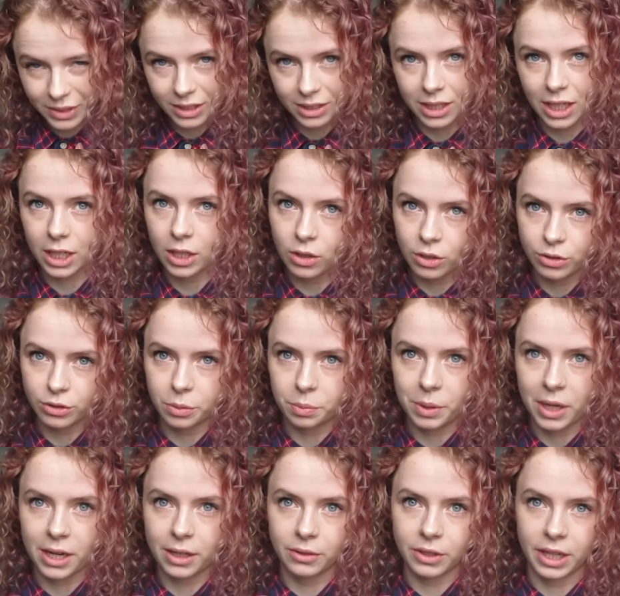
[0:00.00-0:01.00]
it's like
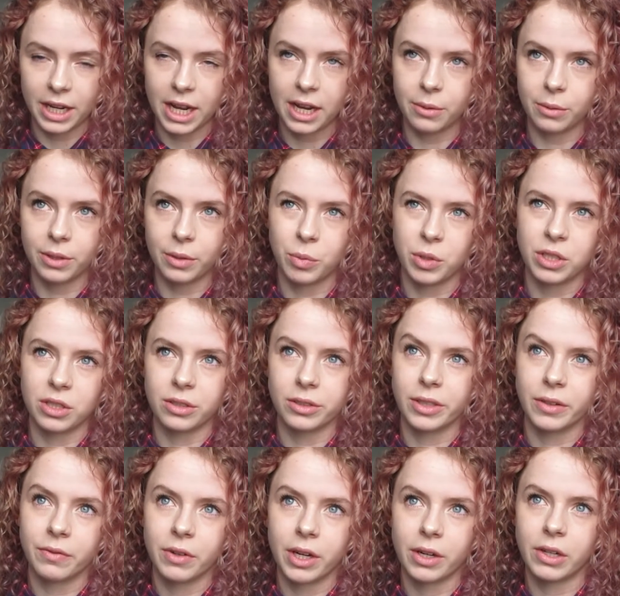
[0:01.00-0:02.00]
£100 an hour which
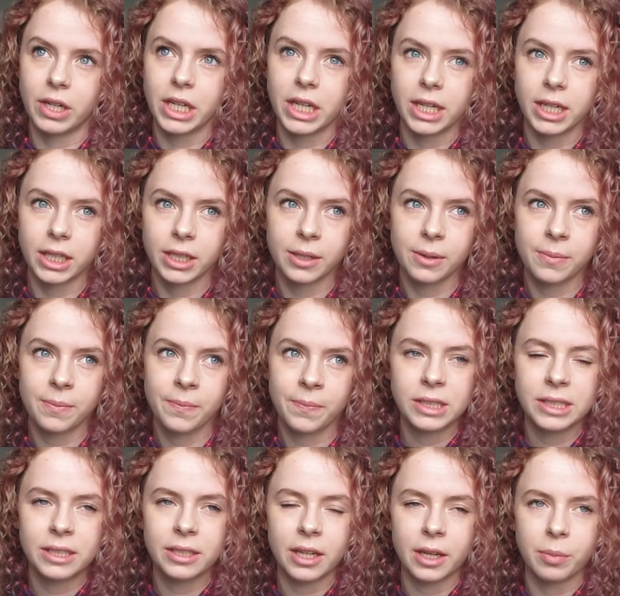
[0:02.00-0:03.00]
is a very
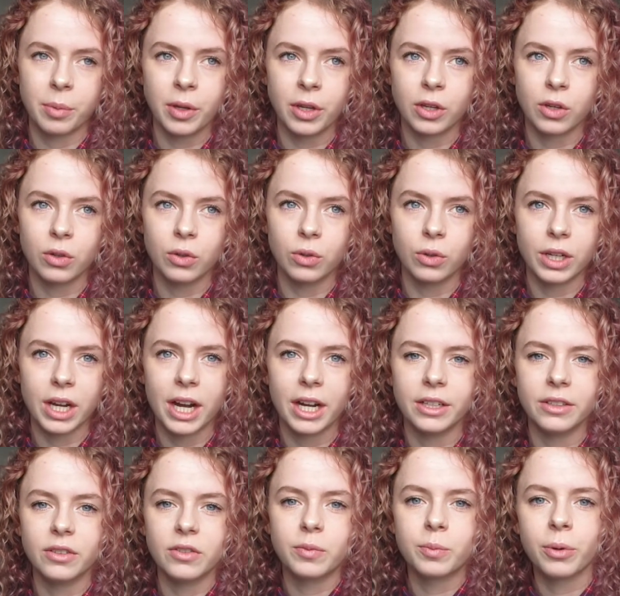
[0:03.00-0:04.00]
typical
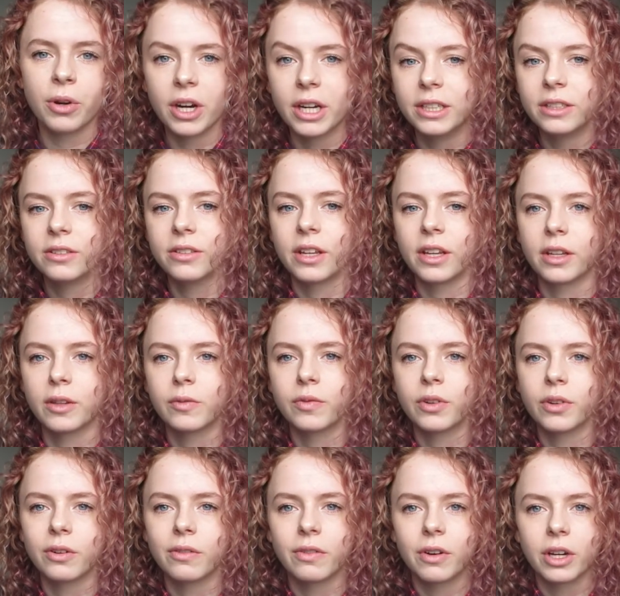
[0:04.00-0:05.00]
kind of pricing
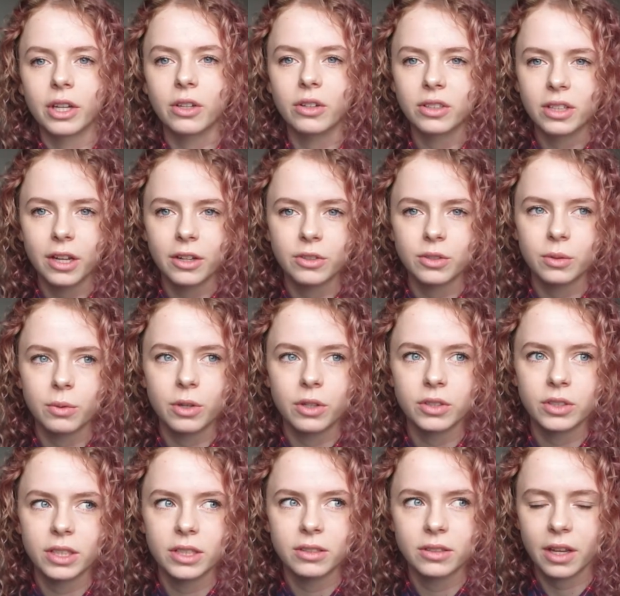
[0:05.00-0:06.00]
for a very good tattoo
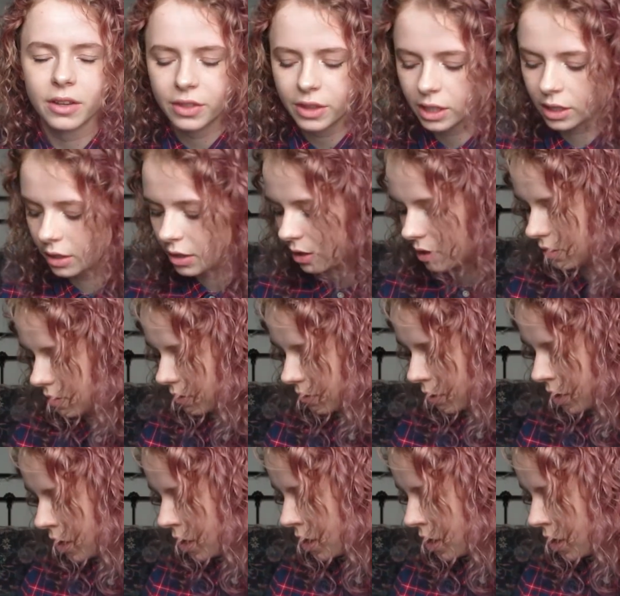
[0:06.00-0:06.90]
artist. I think it's a,